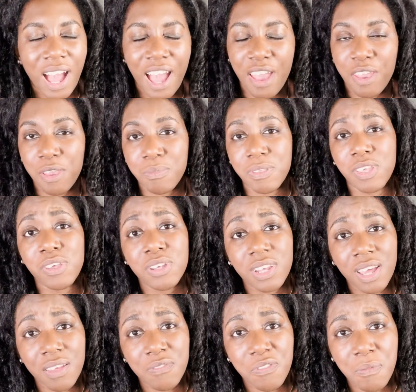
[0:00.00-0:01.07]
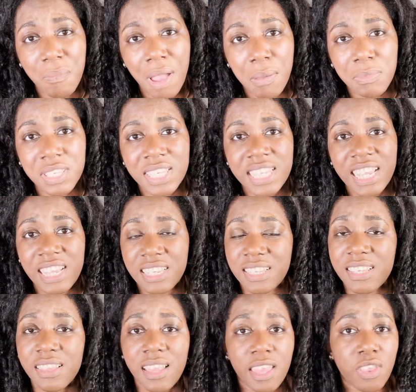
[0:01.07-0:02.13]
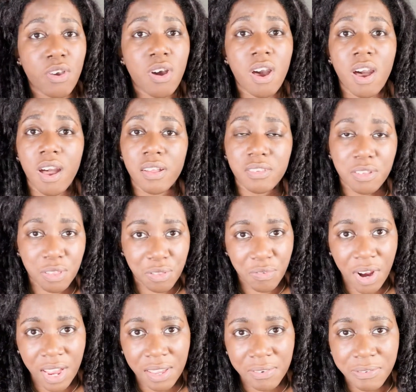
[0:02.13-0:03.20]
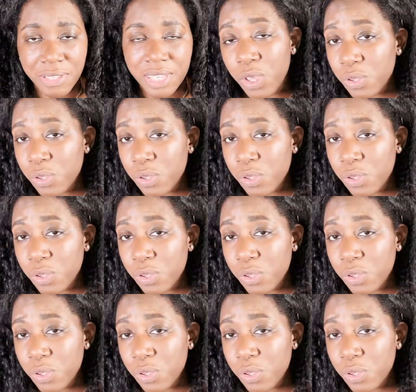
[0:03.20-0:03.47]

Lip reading: I hope that you learned from my mistakes and that your art thrives.